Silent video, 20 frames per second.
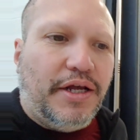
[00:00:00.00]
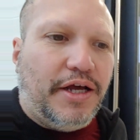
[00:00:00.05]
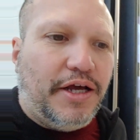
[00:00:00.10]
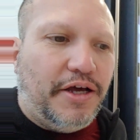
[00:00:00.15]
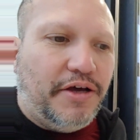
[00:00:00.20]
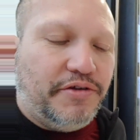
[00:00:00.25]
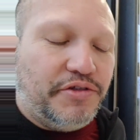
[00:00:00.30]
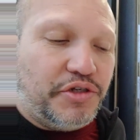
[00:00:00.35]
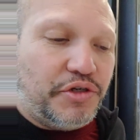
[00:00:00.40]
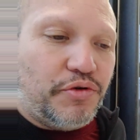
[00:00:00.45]

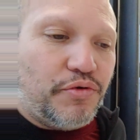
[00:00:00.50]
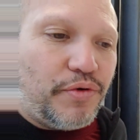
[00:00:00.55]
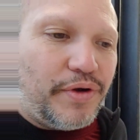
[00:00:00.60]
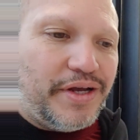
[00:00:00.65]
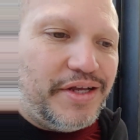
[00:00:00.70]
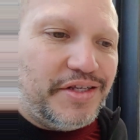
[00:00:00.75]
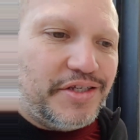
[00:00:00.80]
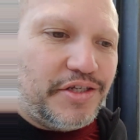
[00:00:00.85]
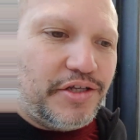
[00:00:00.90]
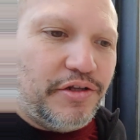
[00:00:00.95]
Uh, it was a
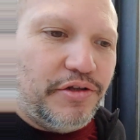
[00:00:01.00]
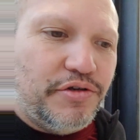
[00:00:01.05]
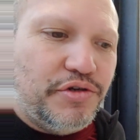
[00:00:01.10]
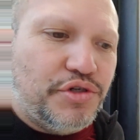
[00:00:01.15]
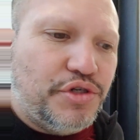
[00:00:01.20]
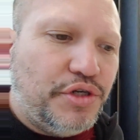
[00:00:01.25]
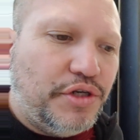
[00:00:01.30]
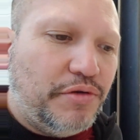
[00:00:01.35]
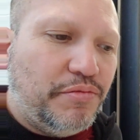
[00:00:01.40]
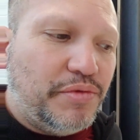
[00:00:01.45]
great
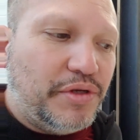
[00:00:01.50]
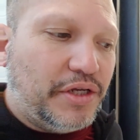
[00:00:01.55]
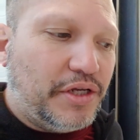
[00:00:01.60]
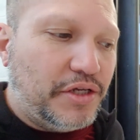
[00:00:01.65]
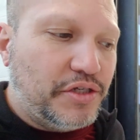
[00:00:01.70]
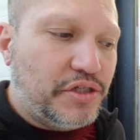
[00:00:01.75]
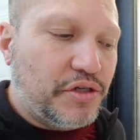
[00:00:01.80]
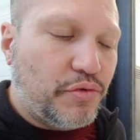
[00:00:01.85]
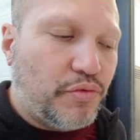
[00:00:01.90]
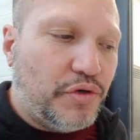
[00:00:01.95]
solution
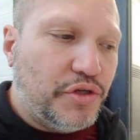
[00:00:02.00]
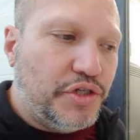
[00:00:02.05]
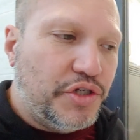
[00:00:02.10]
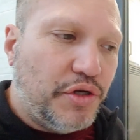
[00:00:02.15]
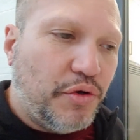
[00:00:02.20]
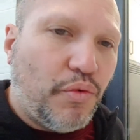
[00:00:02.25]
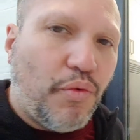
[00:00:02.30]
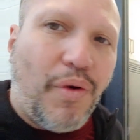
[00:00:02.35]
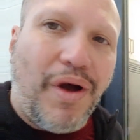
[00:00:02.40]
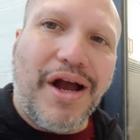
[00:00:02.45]
because there was
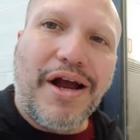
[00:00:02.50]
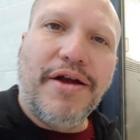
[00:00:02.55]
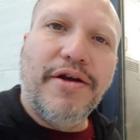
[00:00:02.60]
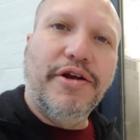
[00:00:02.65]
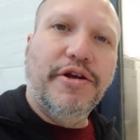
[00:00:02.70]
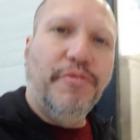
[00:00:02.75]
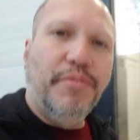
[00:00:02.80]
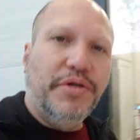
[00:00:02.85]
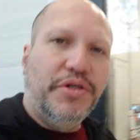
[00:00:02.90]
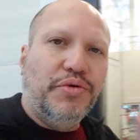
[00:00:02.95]
no
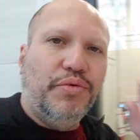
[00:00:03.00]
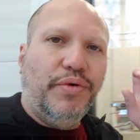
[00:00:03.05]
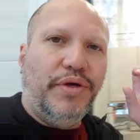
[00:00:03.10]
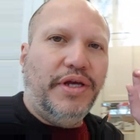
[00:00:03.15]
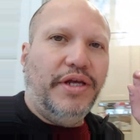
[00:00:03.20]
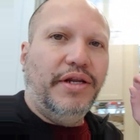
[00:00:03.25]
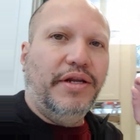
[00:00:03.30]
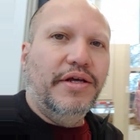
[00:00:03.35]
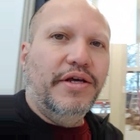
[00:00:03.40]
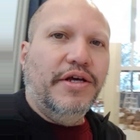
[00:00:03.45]
wiring
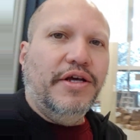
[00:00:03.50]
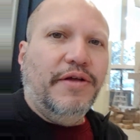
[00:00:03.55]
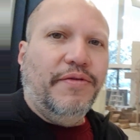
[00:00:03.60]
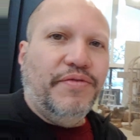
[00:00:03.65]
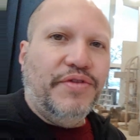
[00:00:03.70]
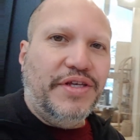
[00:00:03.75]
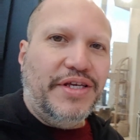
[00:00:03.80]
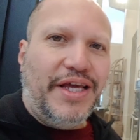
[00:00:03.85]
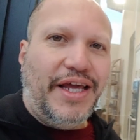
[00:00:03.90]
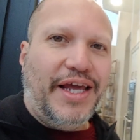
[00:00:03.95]
between
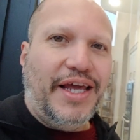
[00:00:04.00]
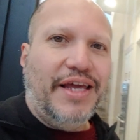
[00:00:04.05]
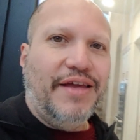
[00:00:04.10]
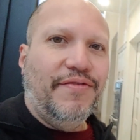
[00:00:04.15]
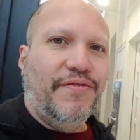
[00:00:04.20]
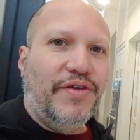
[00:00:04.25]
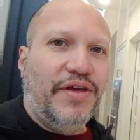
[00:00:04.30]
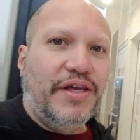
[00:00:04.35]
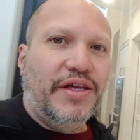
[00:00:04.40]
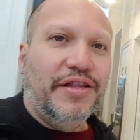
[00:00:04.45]
the
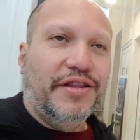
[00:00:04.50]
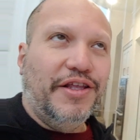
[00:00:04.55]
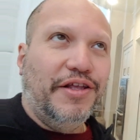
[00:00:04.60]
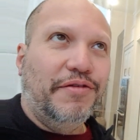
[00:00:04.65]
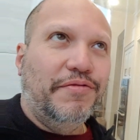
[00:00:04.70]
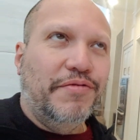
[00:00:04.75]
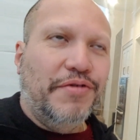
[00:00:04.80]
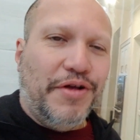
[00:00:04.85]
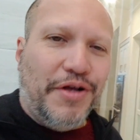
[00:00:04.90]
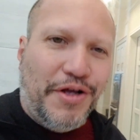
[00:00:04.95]
AV,
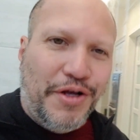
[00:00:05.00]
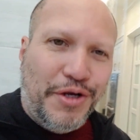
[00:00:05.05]
the